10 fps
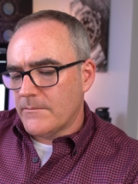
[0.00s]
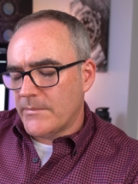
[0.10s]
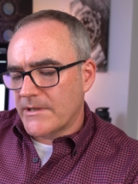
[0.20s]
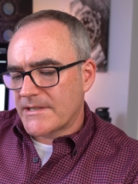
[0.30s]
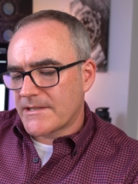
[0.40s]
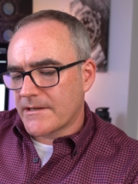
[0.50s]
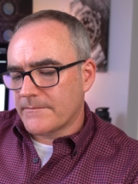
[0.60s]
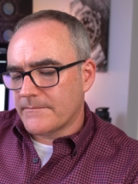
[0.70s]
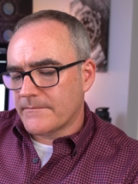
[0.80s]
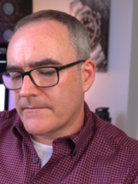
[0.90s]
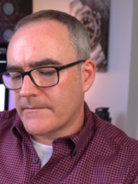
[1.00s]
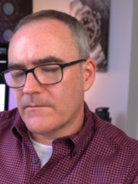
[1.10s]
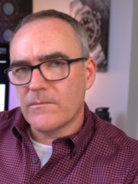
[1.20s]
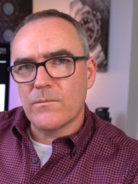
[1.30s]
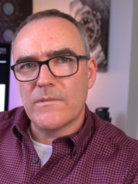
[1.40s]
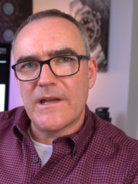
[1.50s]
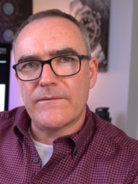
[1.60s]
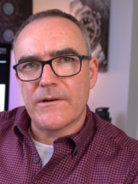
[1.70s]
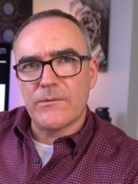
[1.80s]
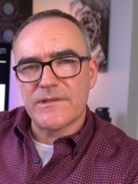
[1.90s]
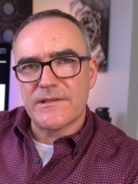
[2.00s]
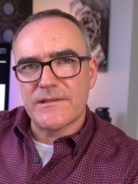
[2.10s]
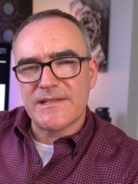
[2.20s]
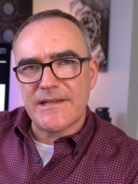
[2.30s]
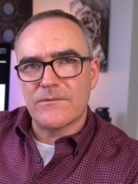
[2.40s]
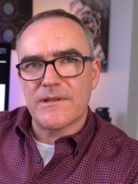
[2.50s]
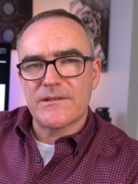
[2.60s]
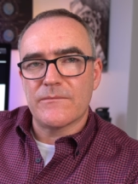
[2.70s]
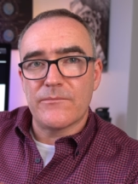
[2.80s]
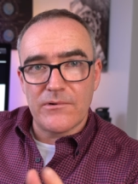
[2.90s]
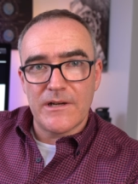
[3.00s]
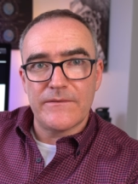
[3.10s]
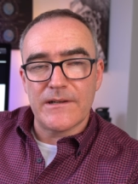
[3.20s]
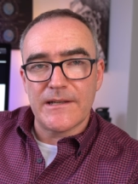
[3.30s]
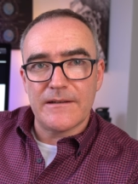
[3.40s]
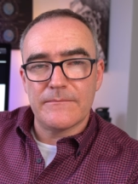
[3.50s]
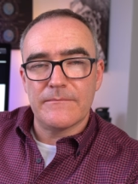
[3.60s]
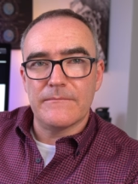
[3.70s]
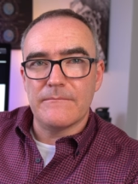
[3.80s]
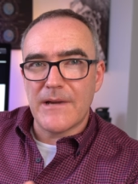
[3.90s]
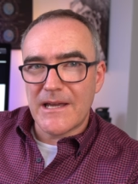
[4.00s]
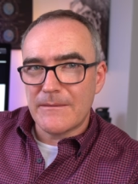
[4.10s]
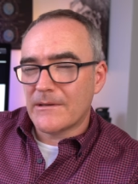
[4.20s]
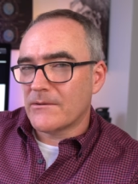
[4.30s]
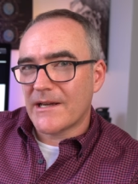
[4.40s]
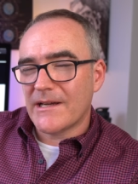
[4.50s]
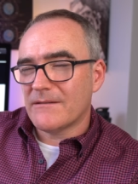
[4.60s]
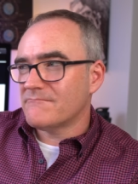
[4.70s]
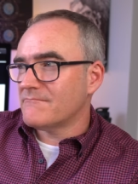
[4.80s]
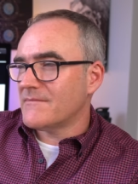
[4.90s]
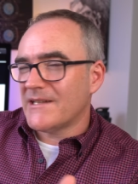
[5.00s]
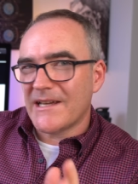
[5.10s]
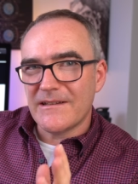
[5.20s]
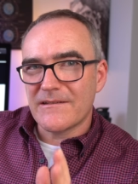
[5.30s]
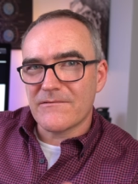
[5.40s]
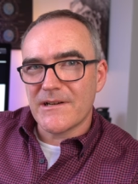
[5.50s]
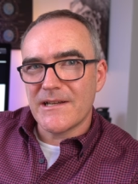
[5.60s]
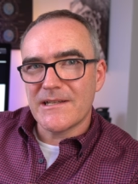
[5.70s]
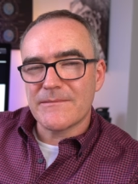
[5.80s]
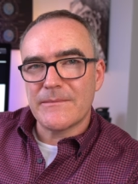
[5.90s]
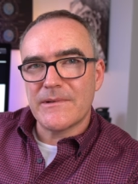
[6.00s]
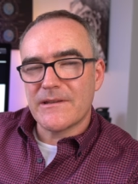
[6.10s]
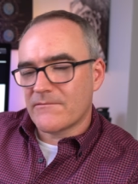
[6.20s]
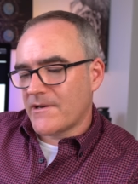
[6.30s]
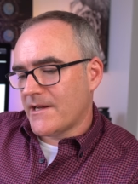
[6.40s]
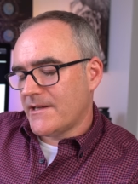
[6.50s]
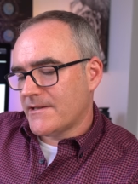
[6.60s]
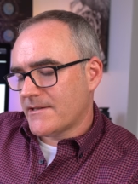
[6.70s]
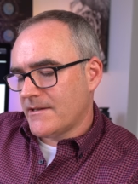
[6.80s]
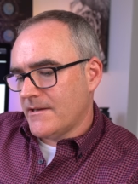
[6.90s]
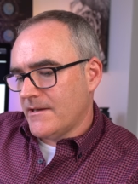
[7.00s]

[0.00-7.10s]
but um, if I wanted to sell this one privately, maybe I'll get late threes, maybe three eight.